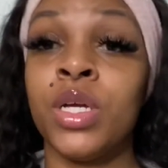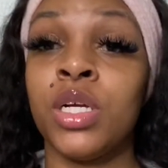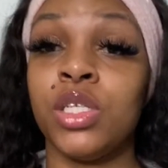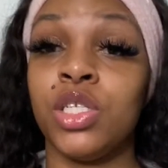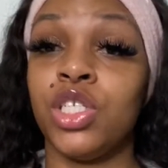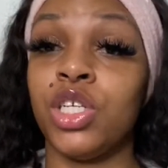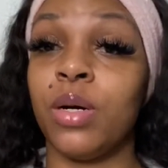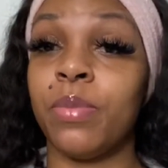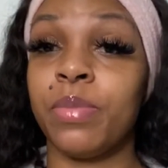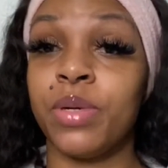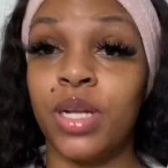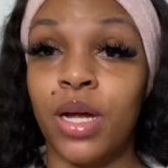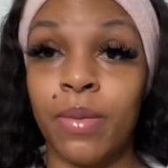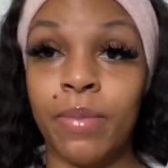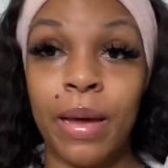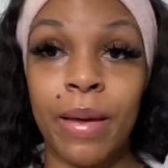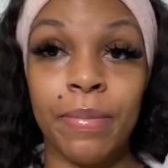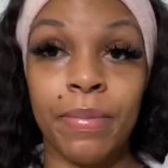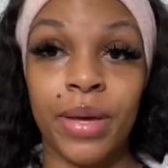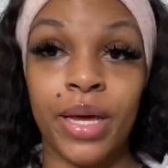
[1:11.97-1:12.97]
jumping on
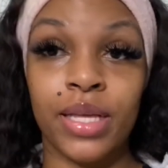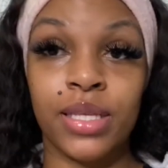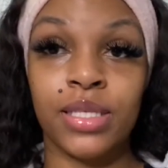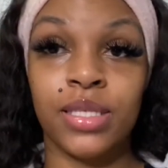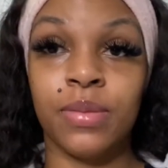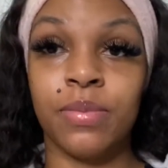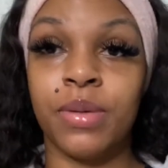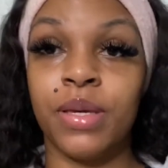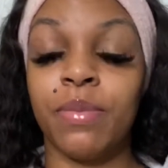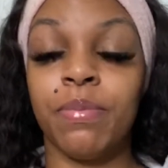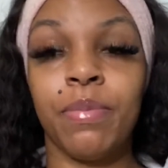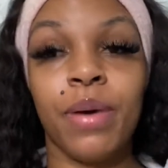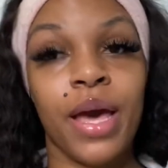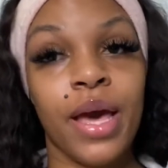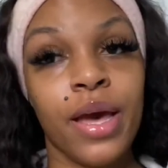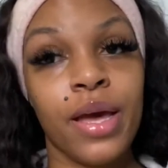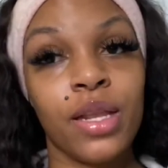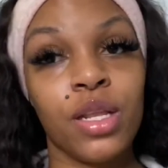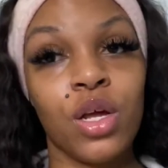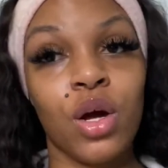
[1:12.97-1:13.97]
my bed to be
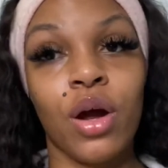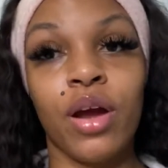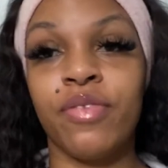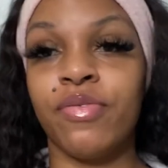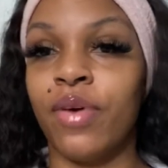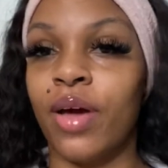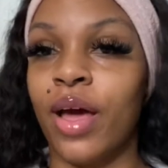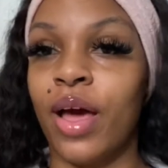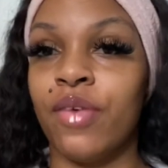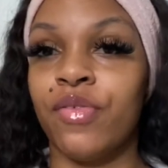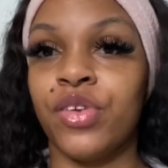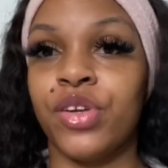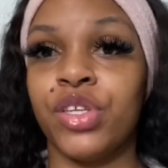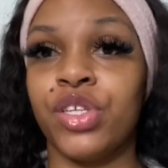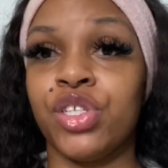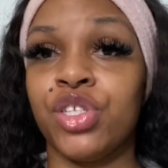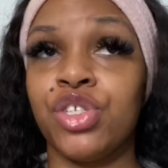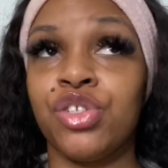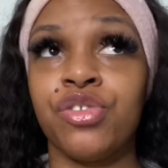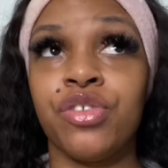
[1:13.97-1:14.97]
pet or if I have any
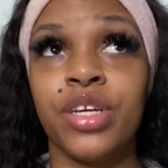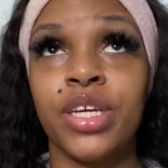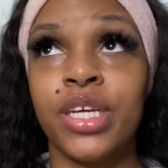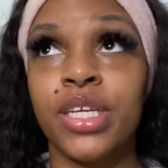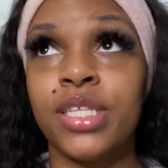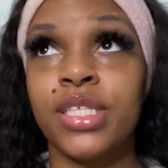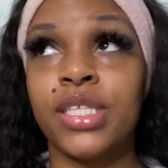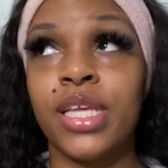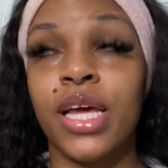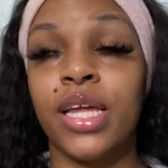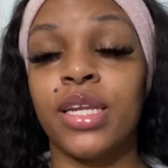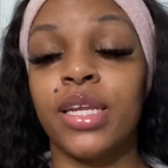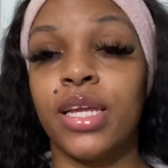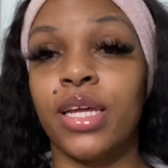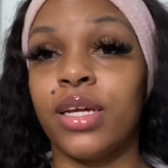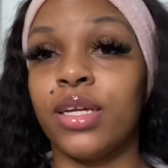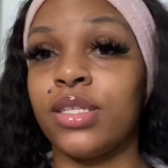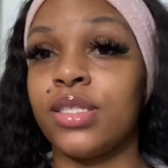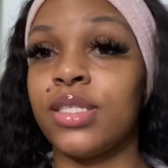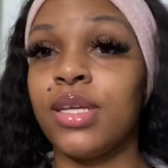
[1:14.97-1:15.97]
treats, and
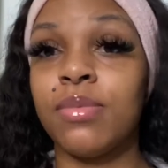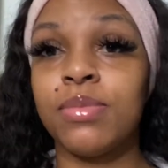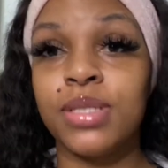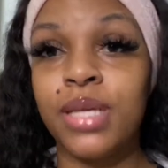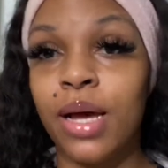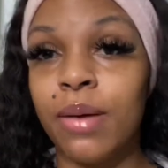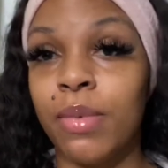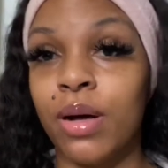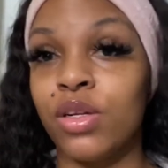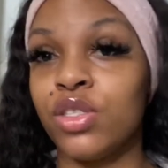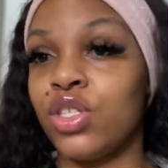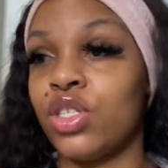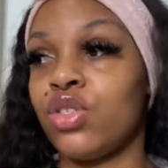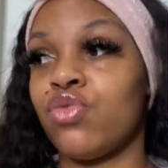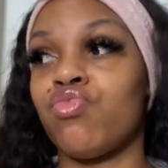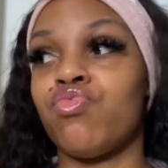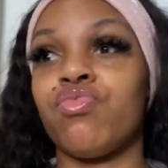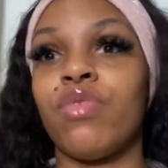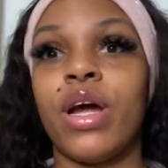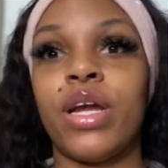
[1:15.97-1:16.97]
then sometimes I'll just
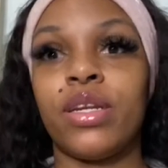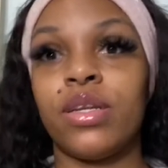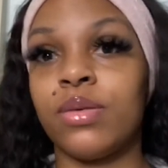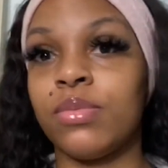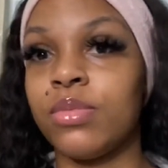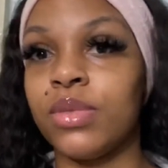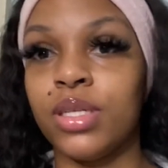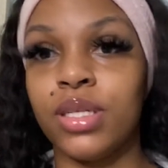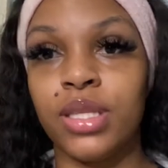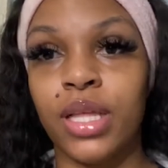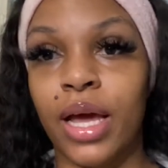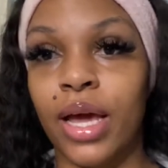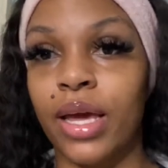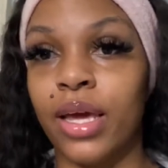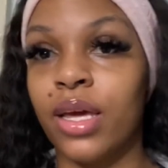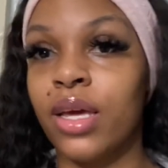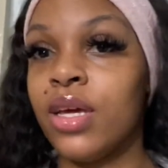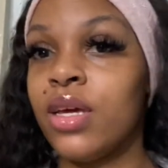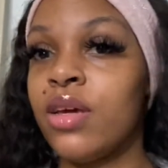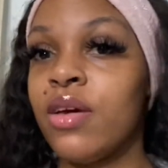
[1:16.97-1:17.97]
randomly like
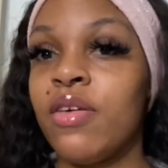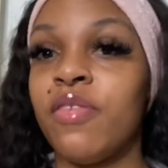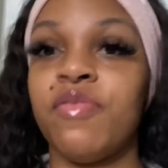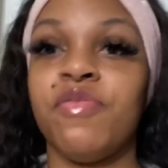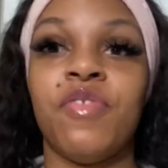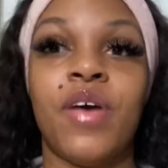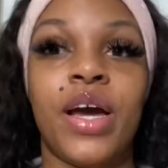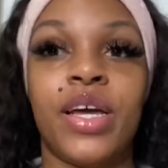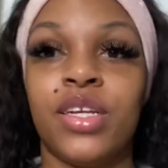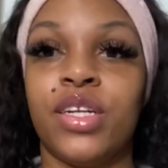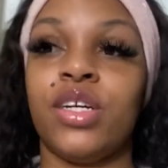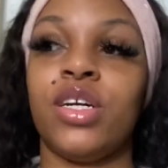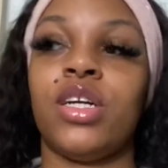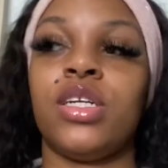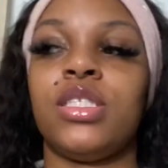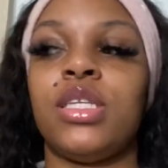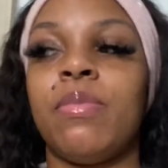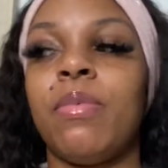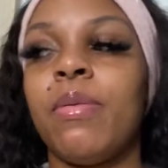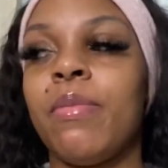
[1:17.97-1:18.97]
find her
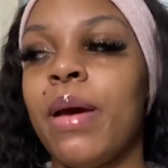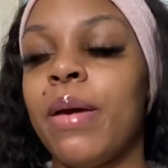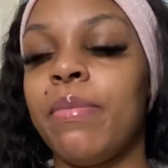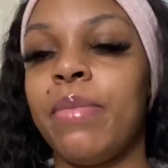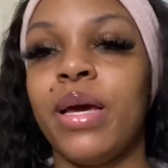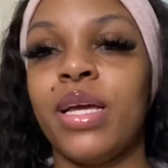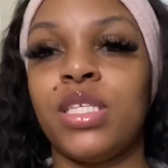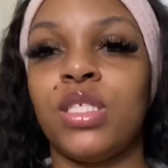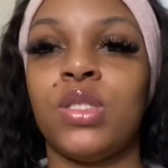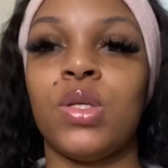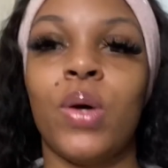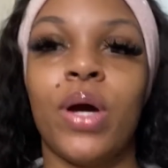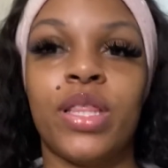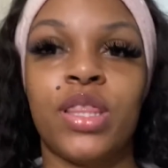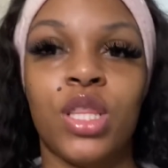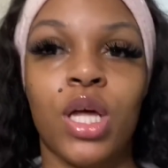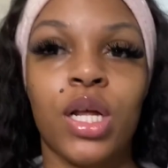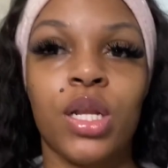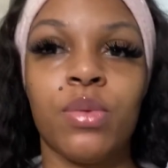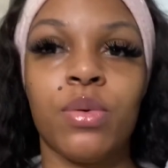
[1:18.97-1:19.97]
on top of my bed. So I
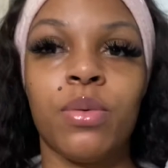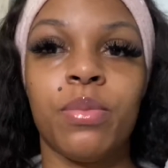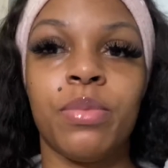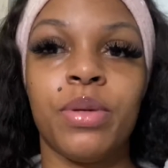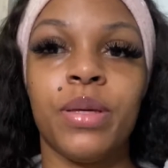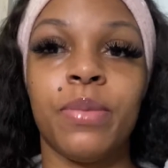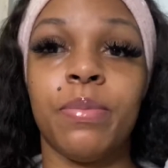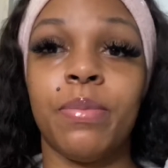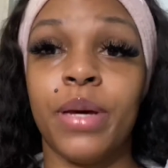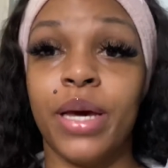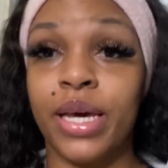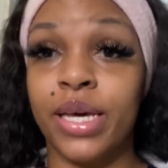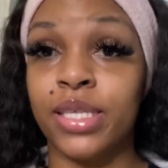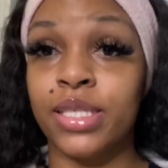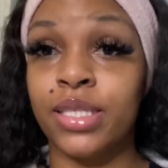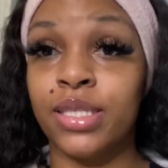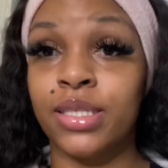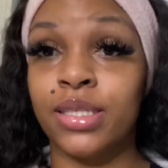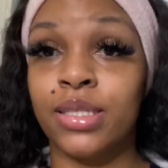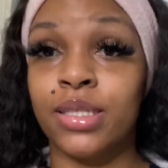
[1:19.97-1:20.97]
thought it would be
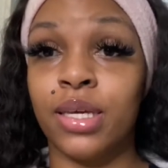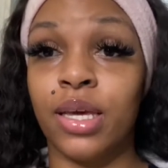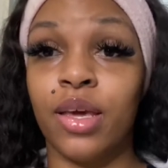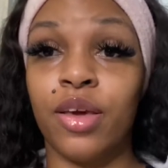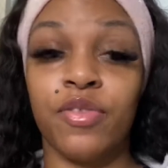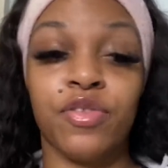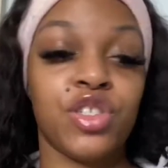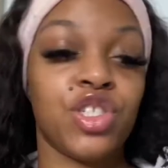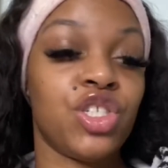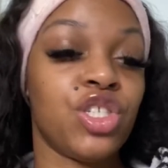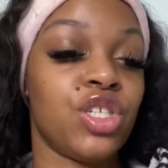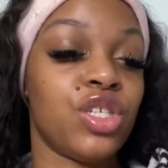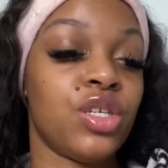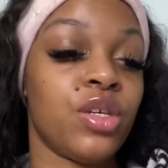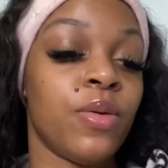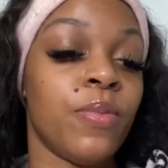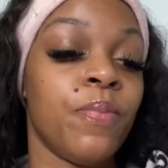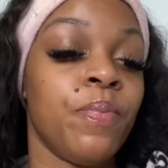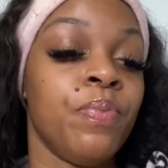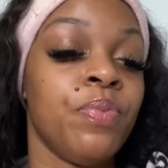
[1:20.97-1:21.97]
best if
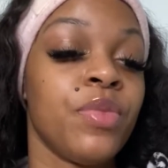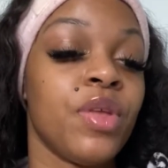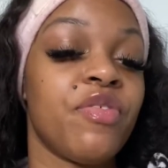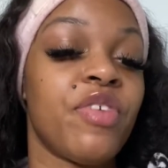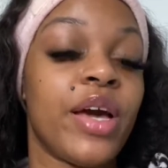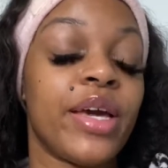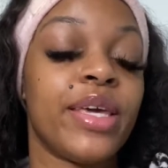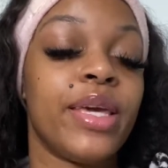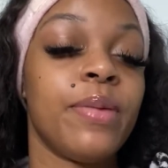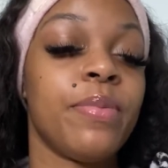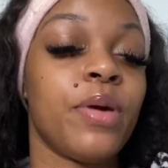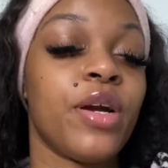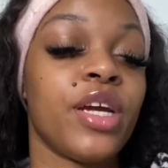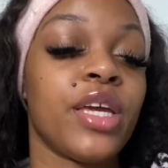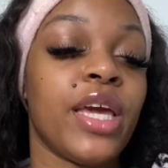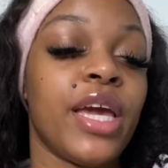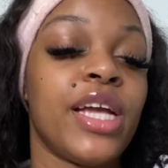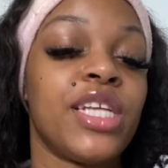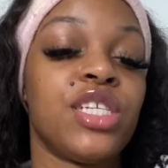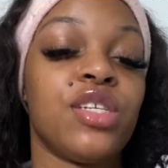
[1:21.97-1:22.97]
I keep her
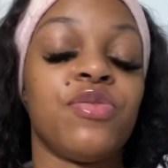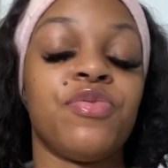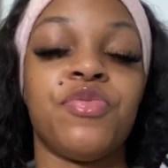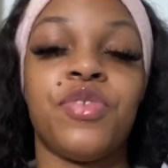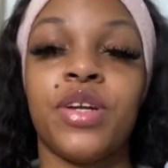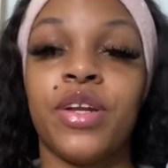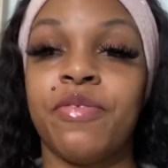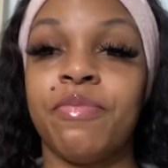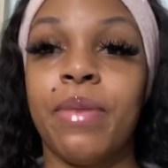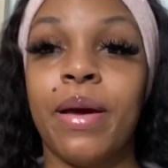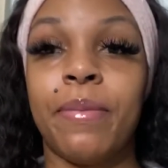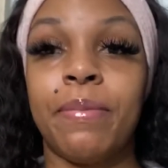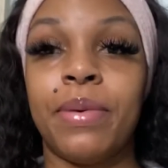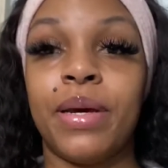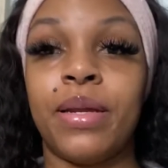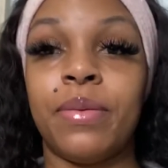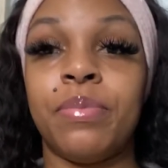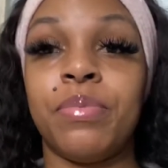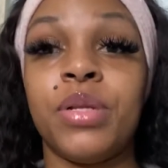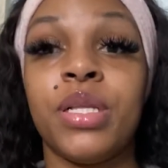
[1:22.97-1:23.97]
cage in front of my
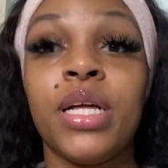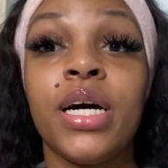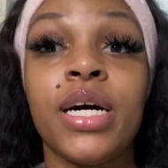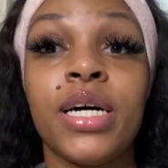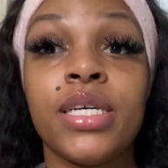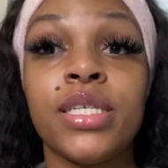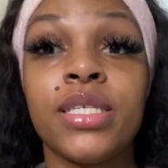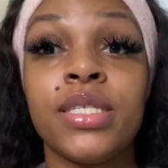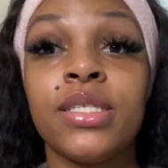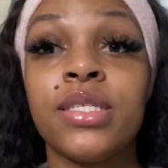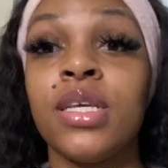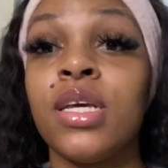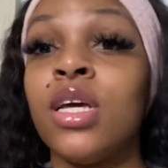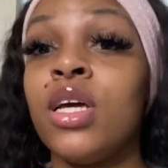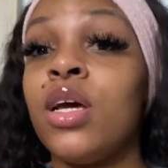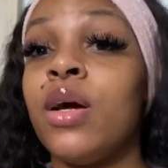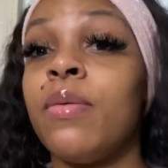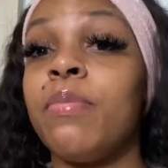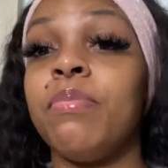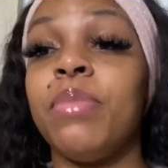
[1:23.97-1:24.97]
bed. Plus,
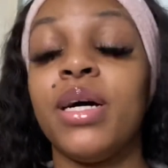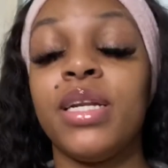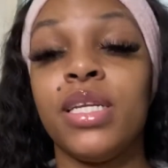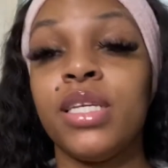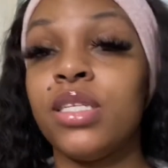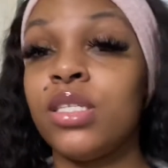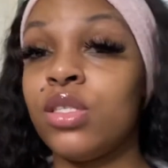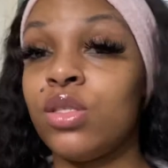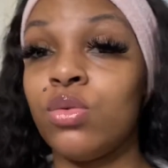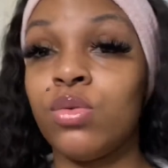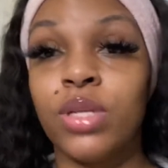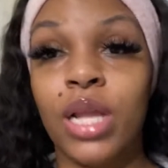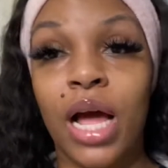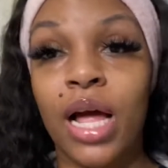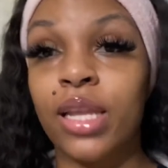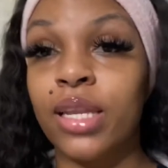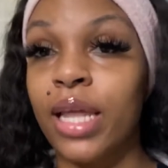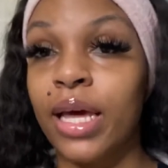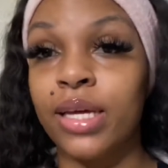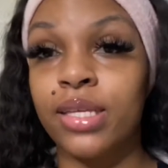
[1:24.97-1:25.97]
bunnies do
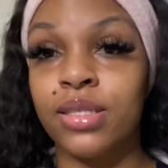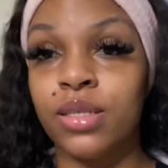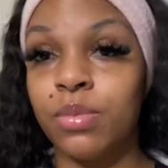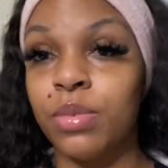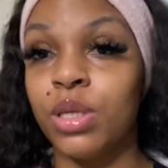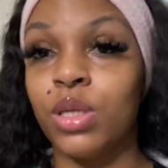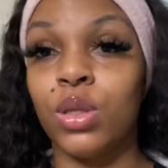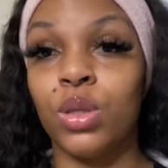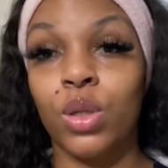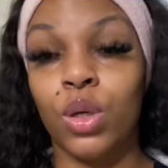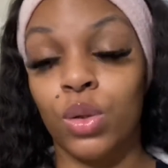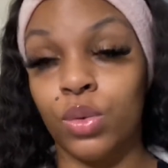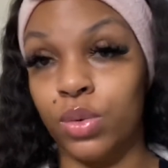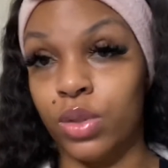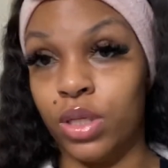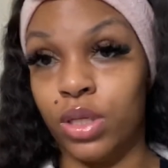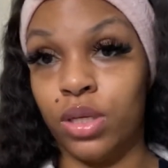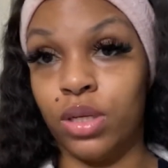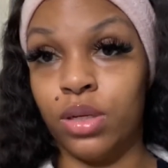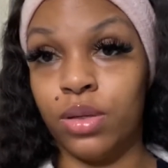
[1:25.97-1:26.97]
not like to be
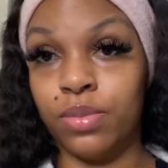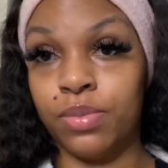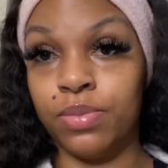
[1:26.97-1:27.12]
lonely.